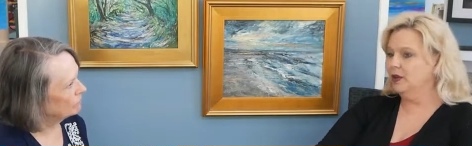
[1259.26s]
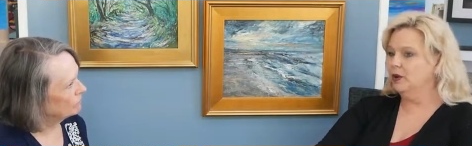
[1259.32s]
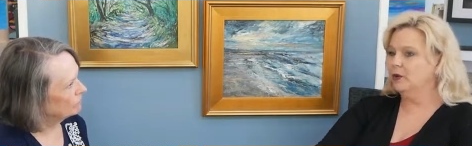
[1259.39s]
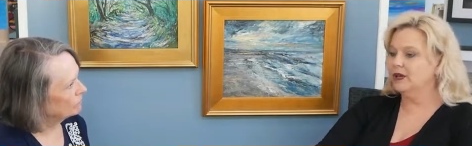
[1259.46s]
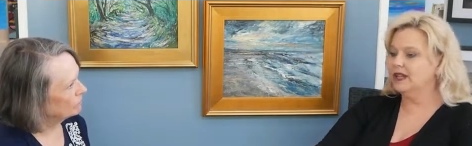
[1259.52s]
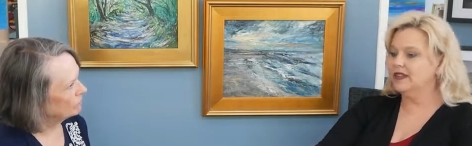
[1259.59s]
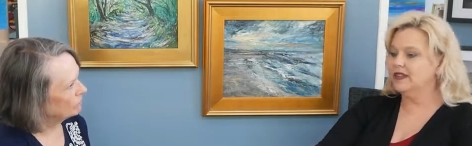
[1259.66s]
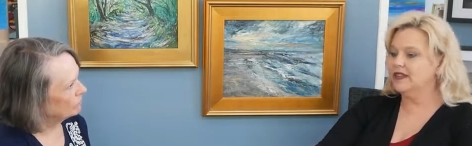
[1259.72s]

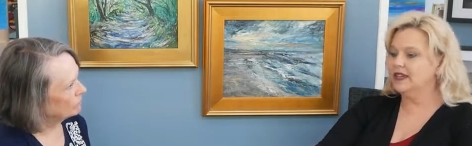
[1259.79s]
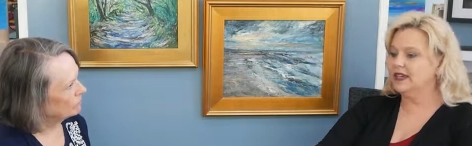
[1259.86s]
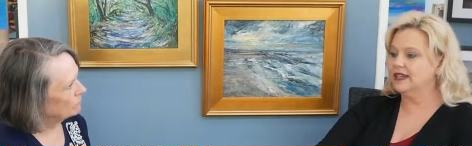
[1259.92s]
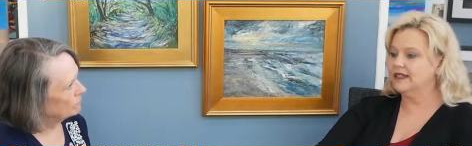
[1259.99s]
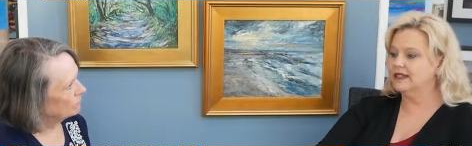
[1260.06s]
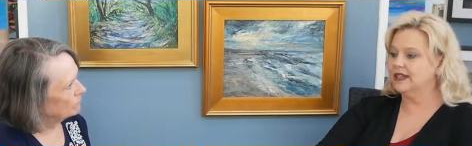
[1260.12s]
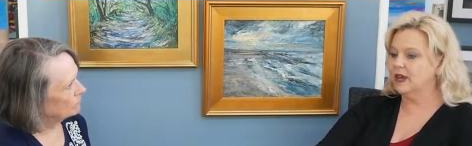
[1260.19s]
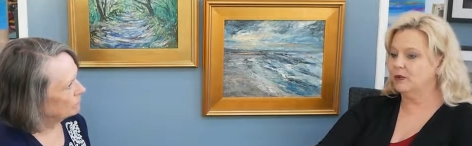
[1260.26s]
Speaker 1: one of the
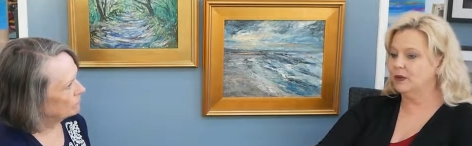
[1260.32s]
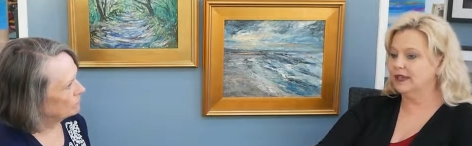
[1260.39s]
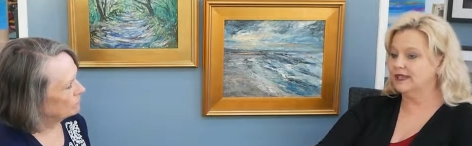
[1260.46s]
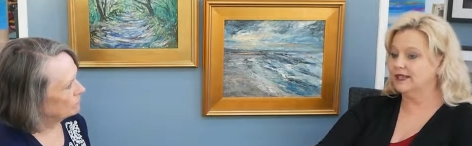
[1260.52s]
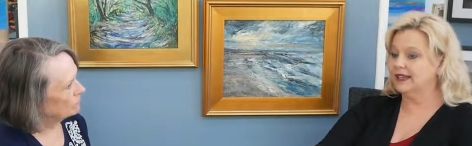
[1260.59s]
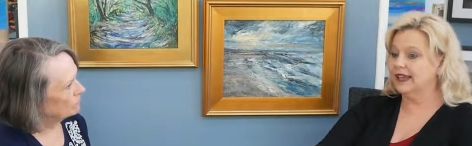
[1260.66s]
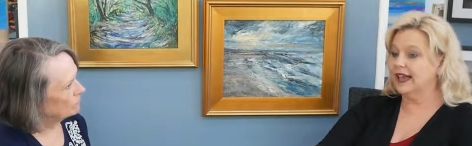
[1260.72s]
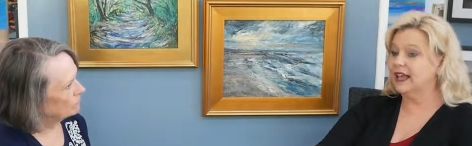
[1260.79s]
things that we
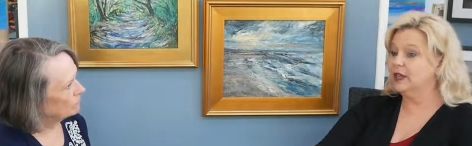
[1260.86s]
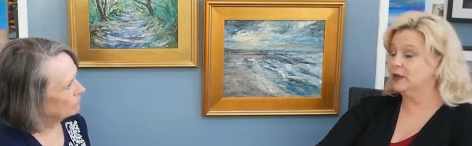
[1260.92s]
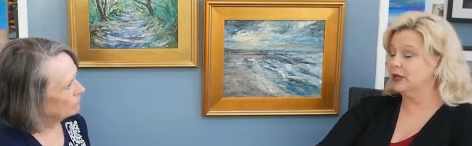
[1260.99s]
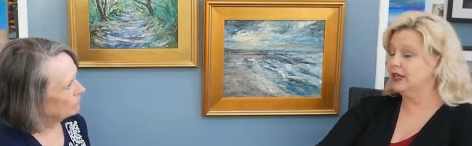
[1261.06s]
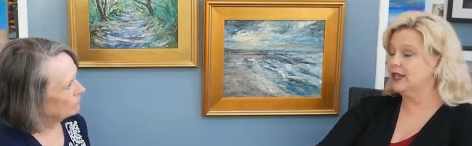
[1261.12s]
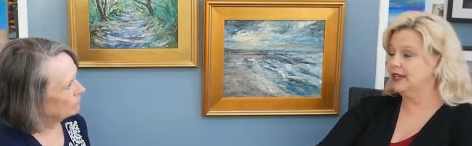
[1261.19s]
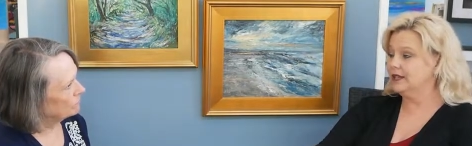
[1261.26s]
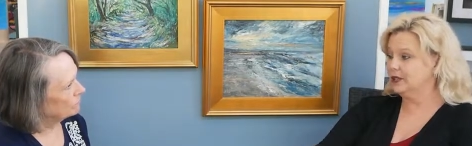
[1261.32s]
as a
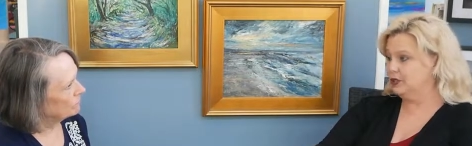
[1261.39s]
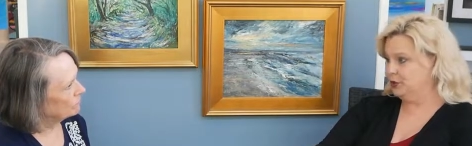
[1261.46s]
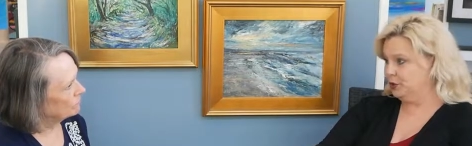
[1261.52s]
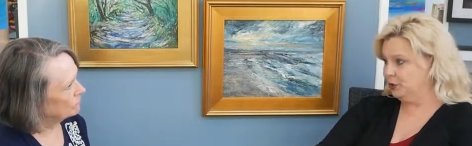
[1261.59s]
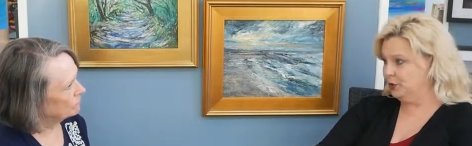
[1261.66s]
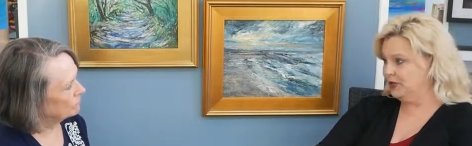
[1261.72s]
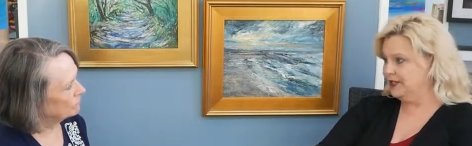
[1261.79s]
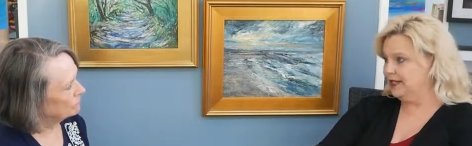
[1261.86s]
gallery can
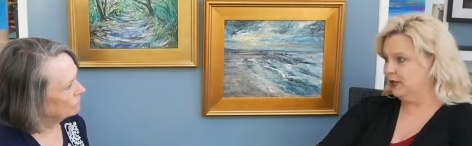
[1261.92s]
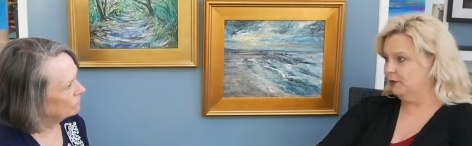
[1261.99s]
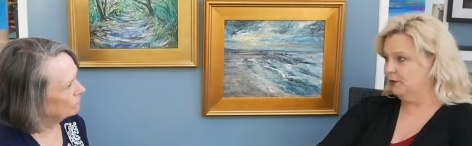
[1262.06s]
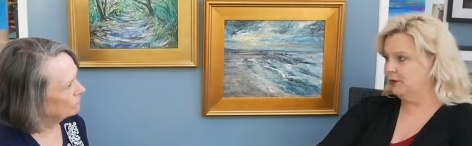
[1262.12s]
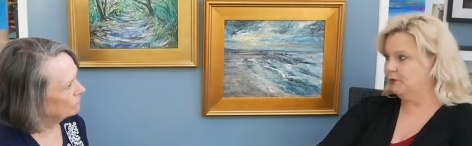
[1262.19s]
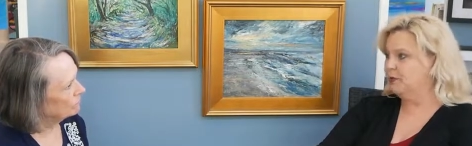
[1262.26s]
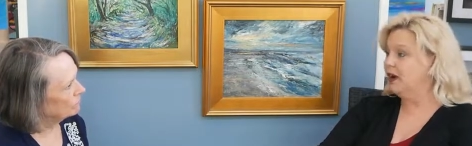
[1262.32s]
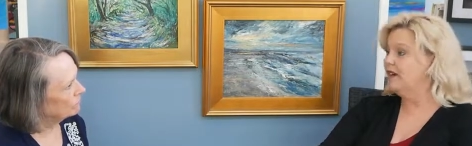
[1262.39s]
do is
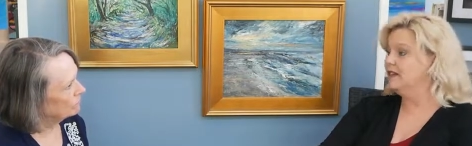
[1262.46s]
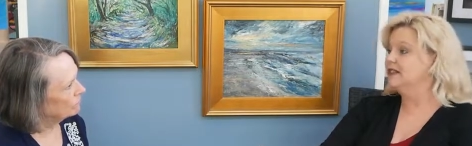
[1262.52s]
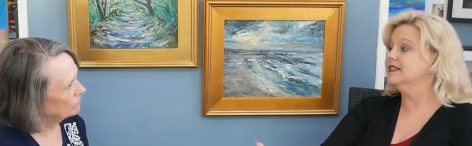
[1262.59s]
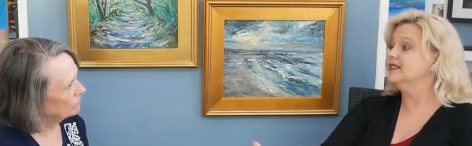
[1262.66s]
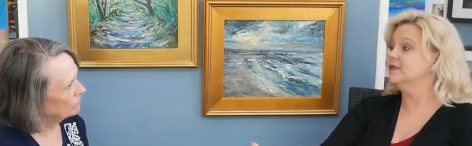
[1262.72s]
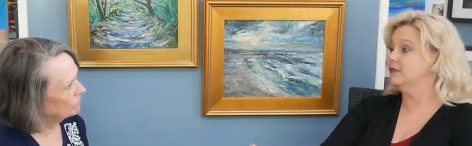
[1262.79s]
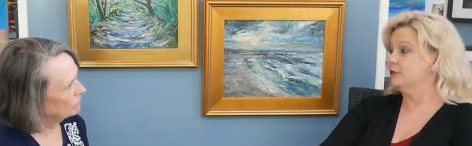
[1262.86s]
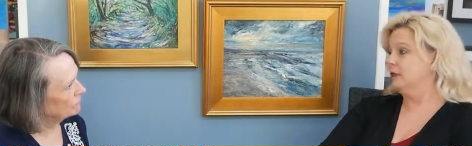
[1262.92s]
help with
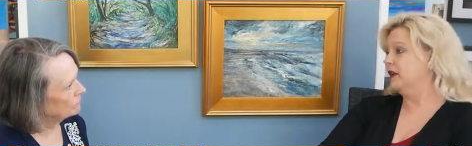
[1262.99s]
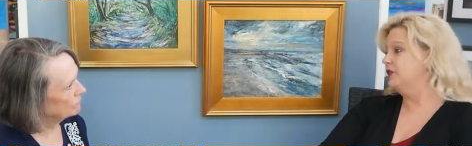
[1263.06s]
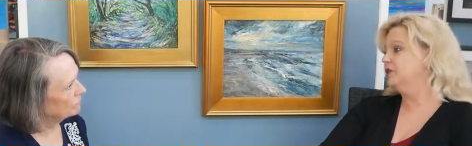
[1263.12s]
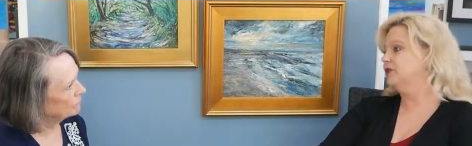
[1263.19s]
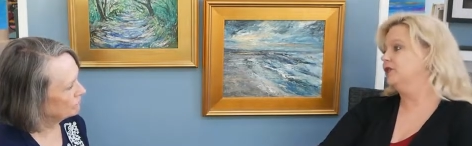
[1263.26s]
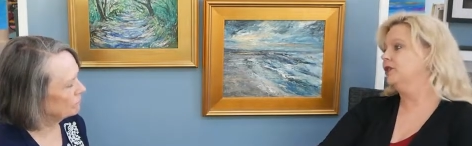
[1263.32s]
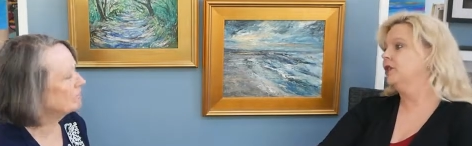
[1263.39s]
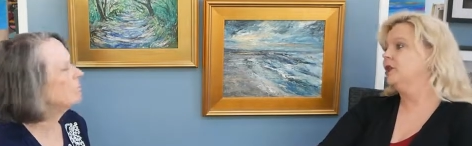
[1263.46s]
provenance
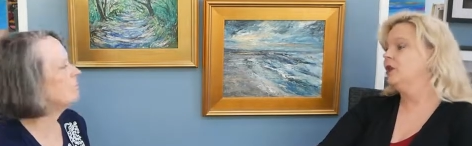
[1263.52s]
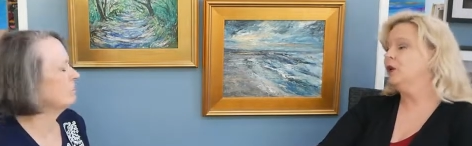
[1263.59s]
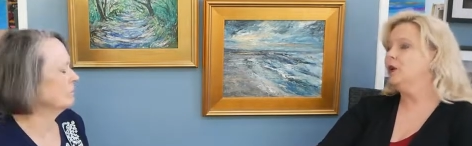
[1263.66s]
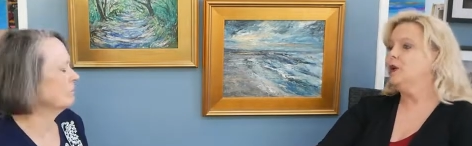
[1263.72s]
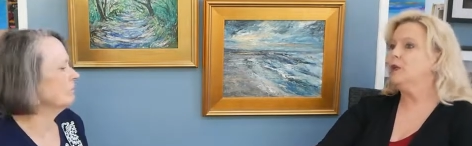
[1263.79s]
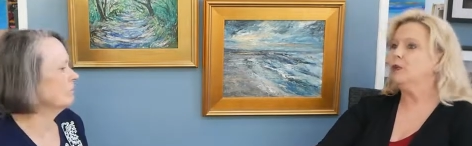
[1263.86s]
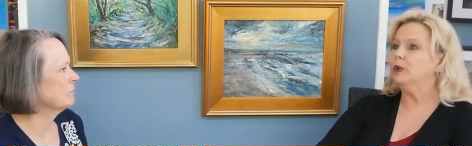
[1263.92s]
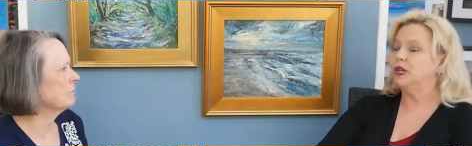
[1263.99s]
information,
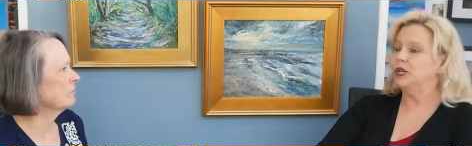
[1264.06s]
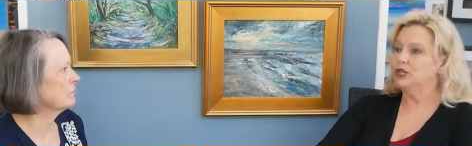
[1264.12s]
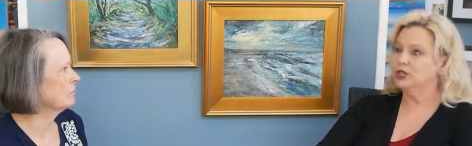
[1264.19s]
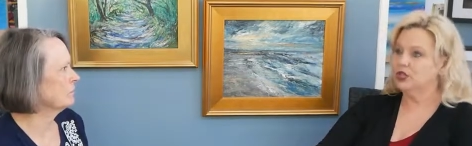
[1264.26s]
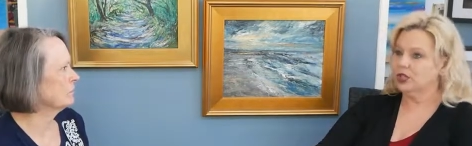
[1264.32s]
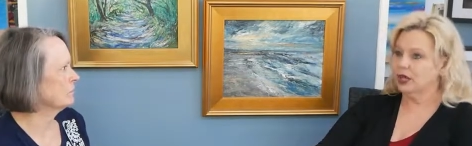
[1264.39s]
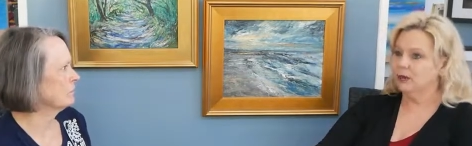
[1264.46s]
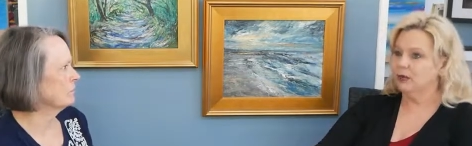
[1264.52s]

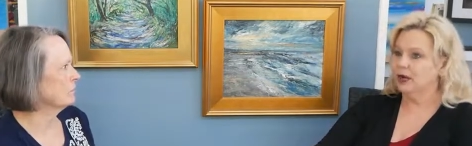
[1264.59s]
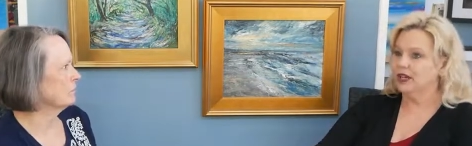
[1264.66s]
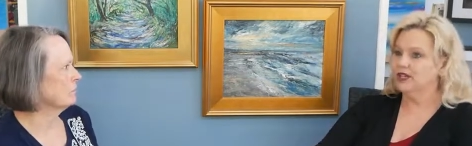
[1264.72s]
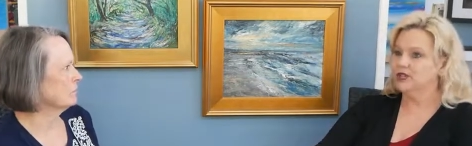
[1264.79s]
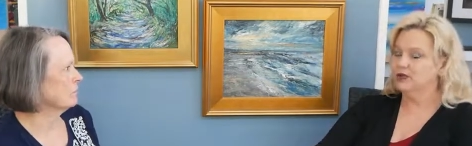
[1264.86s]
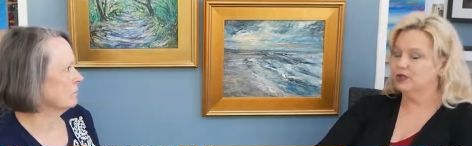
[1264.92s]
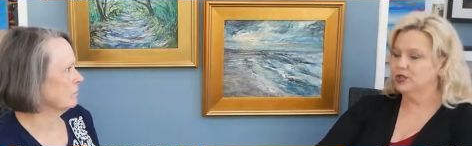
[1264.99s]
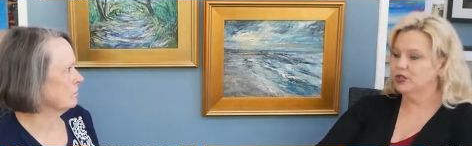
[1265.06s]
which
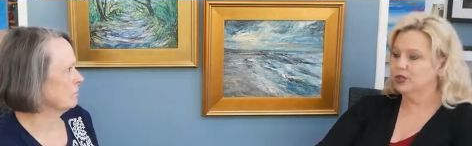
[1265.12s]
appraisers